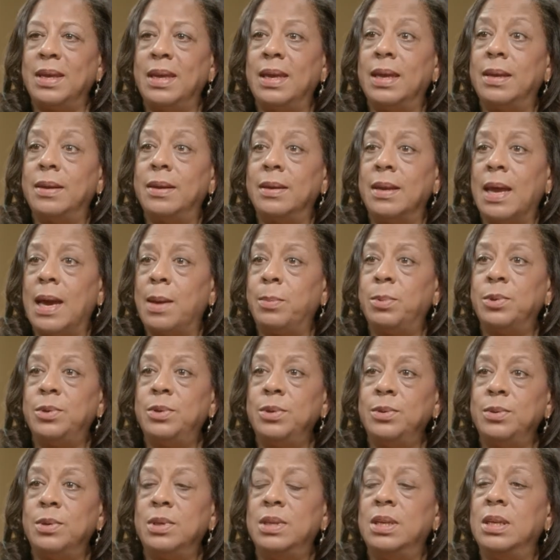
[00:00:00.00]
they get an
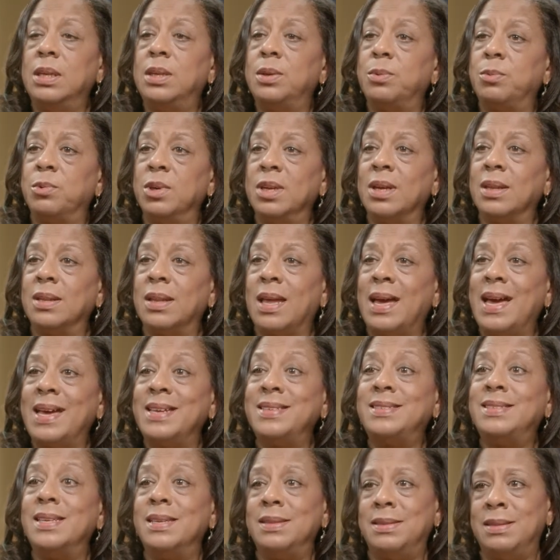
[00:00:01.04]
opportunity to
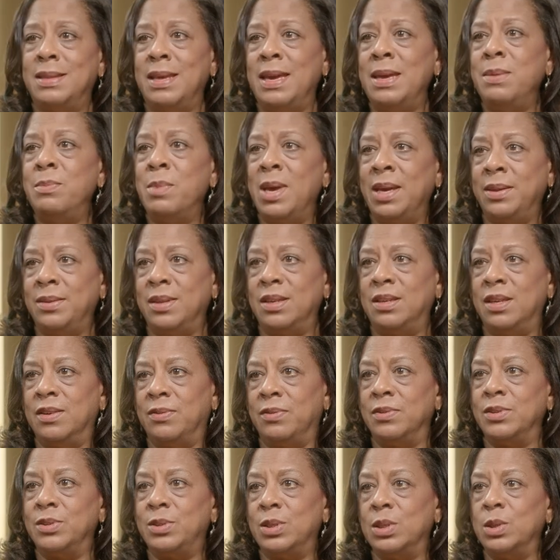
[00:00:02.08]
realize that they make the
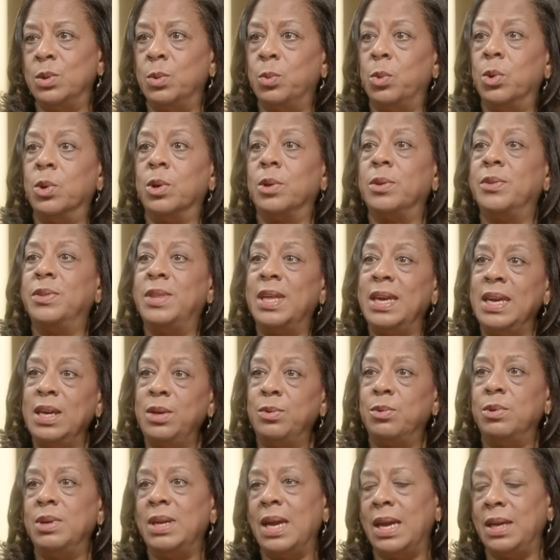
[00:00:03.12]
difference in the world. They
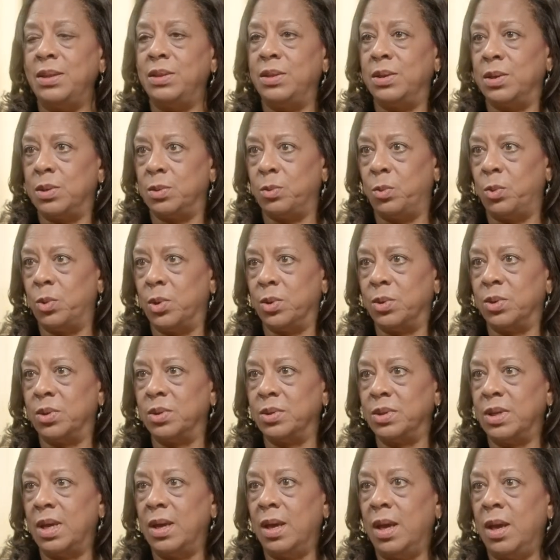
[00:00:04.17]
create their
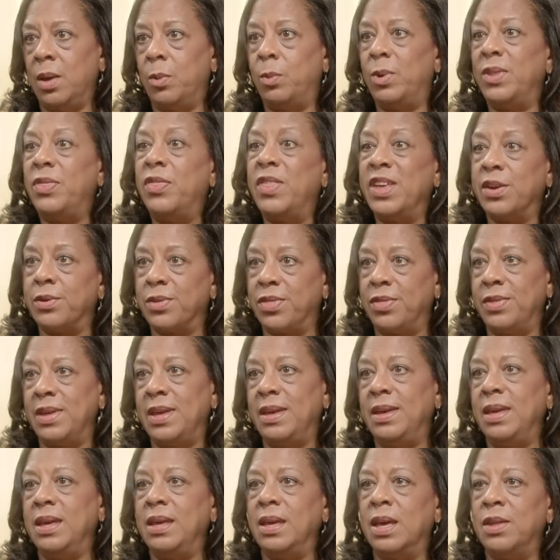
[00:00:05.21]
world with their
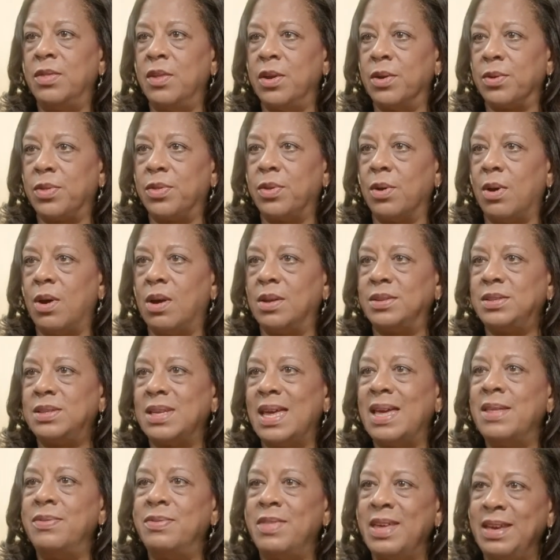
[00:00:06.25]
thinking and their thoughts,
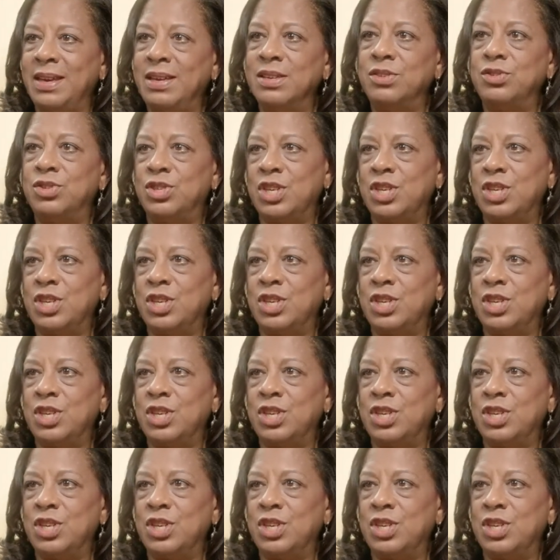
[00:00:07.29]
and they can